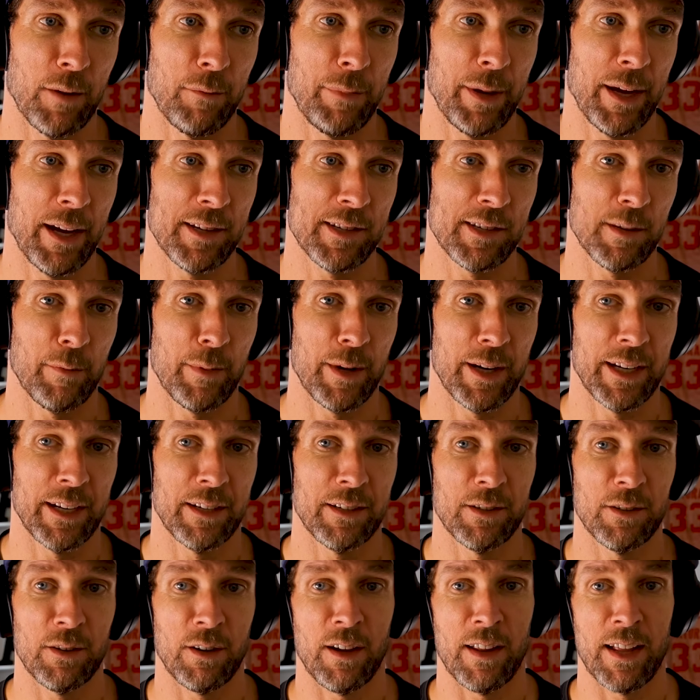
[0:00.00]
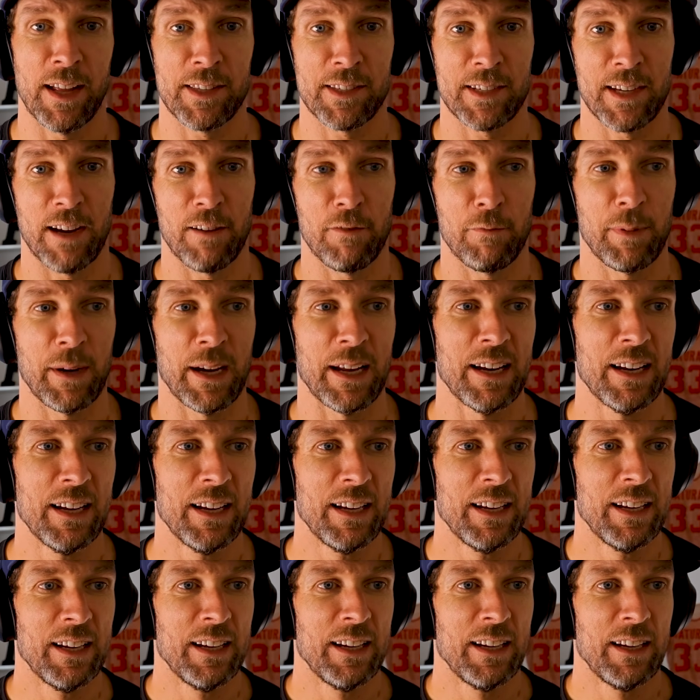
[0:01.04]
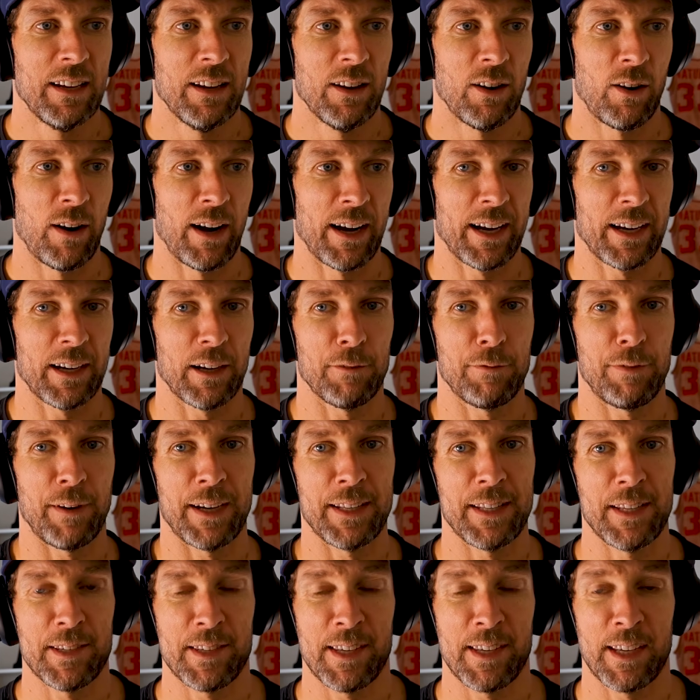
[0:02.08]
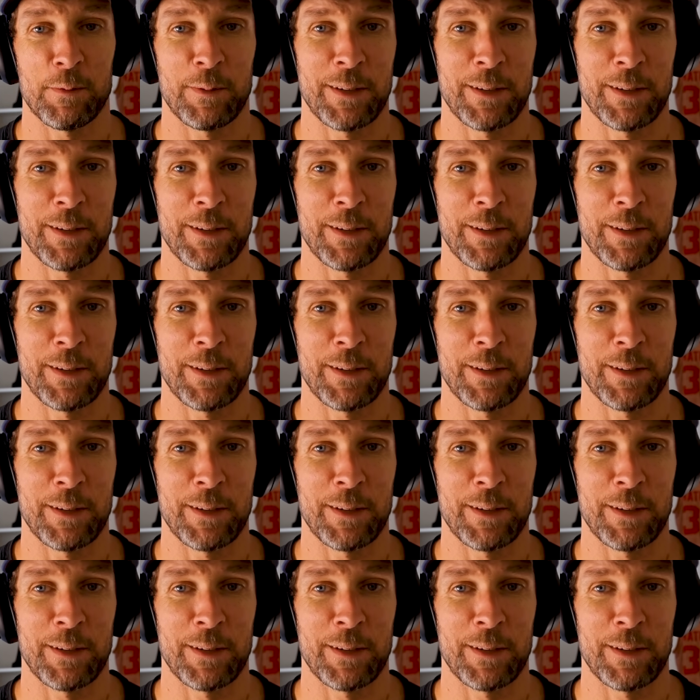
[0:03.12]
and pay somebody and do all that stuff. Or I got to go find these things.